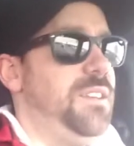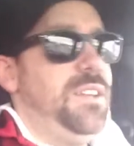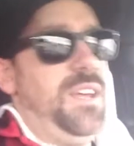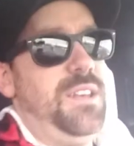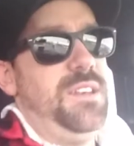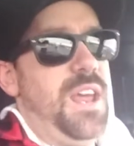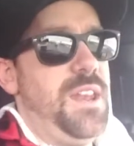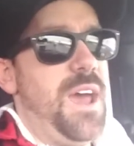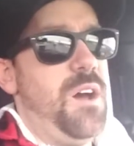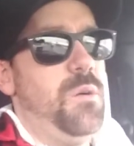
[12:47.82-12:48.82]
And
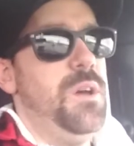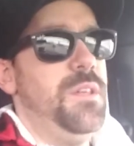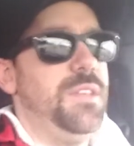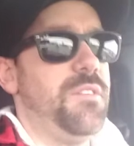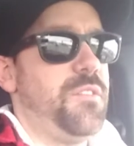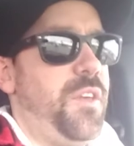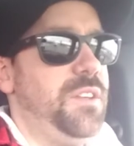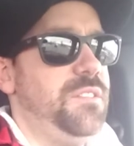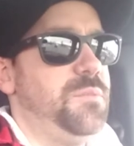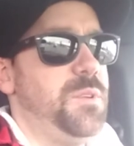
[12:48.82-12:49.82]
now the other
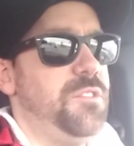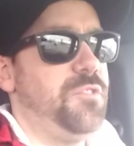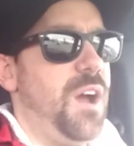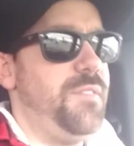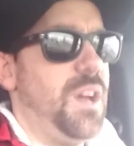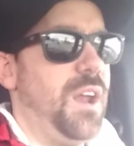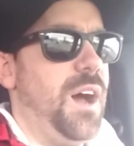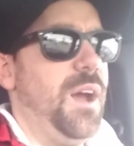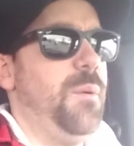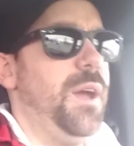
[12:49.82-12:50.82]
thing is, when you're driving on a
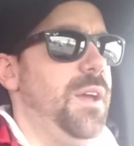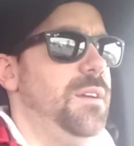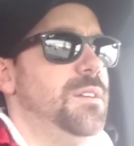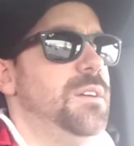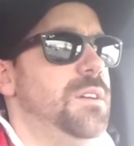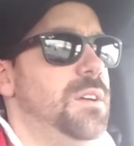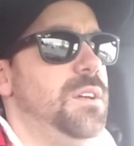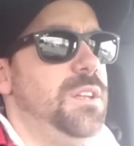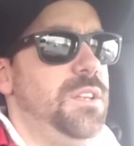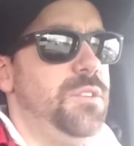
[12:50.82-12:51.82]
highway,
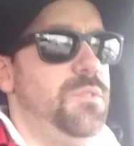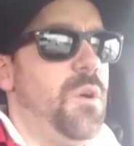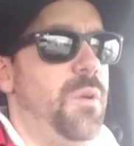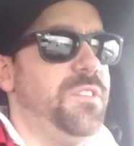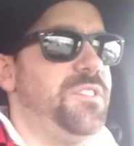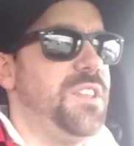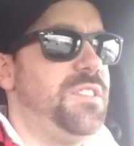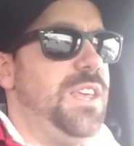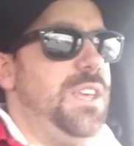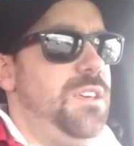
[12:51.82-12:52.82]
you notice that
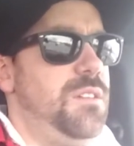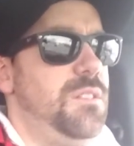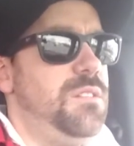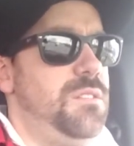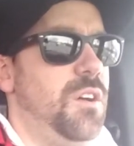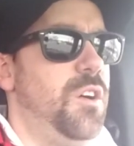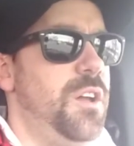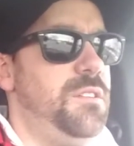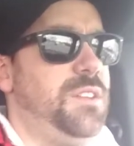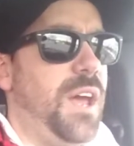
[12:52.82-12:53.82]
the
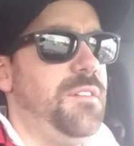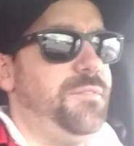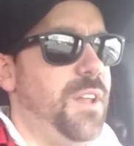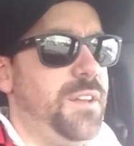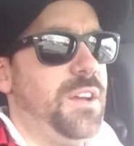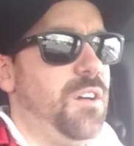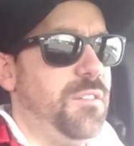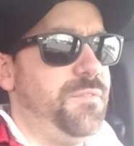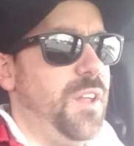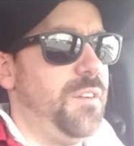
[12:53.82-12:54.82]
hood kind of they call
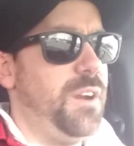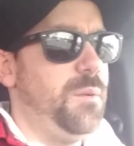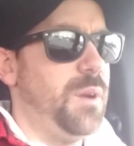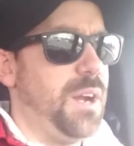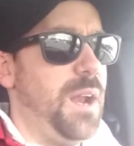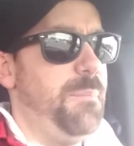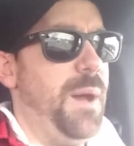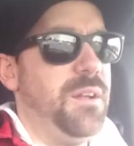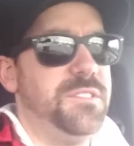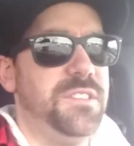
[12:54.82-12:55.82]
it fluttering, or it kind of
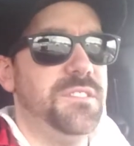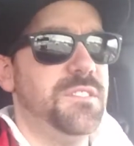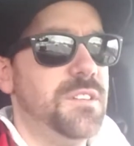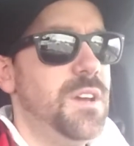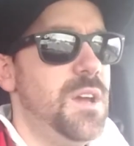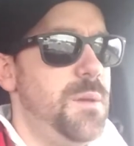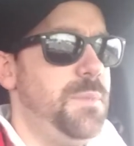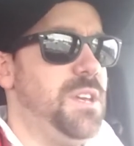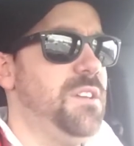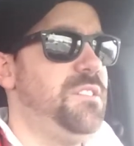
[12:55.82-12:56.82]
bounces,
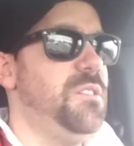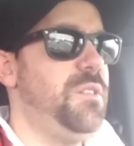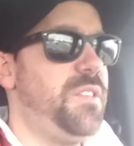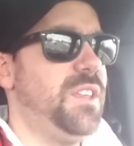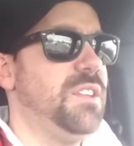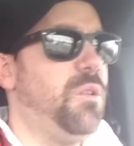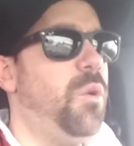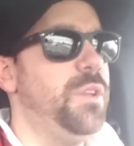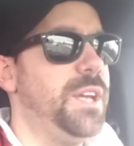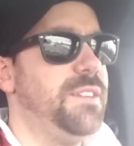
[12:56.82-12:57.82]
because the only thing that's
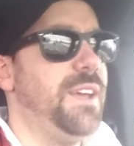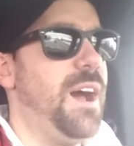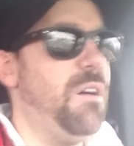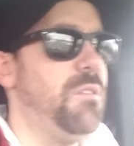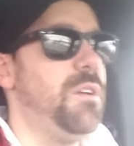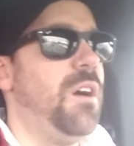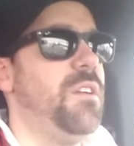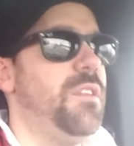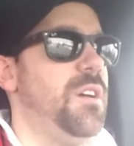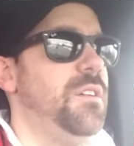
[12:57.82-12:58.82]
holding it down are
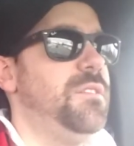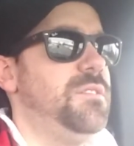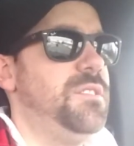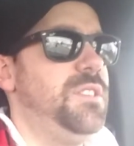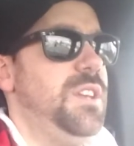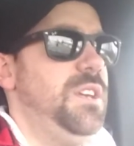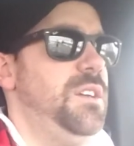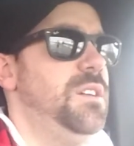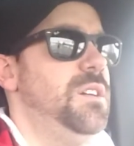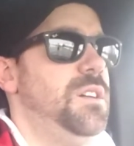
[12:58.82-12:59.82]
the
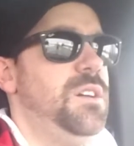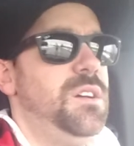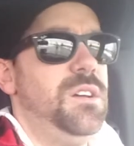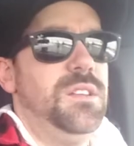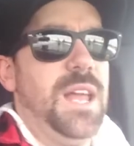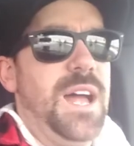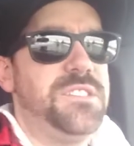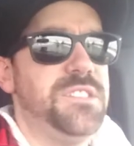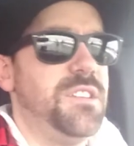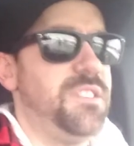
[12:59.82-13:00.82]

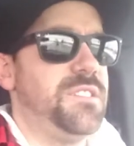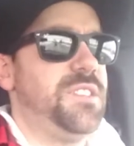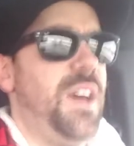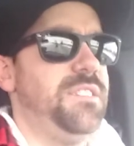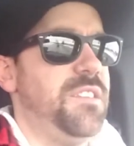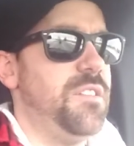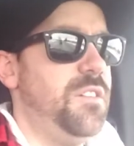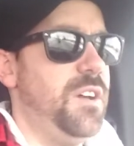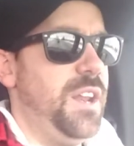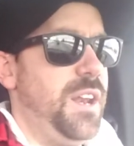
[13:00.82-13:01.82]
latches on the sides of the
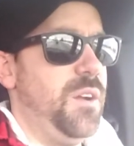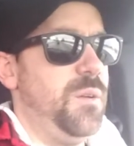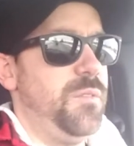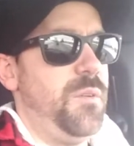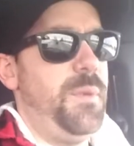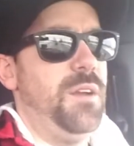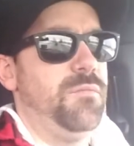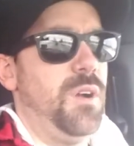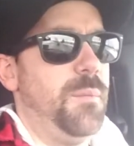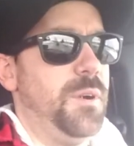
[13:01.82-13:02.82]
hood, and they're made
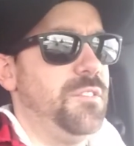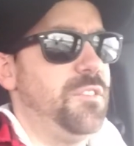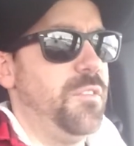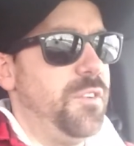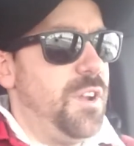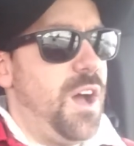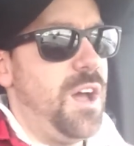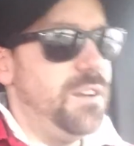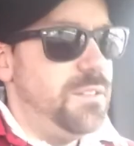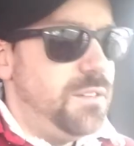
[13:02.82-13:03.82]
of rubber, so they're not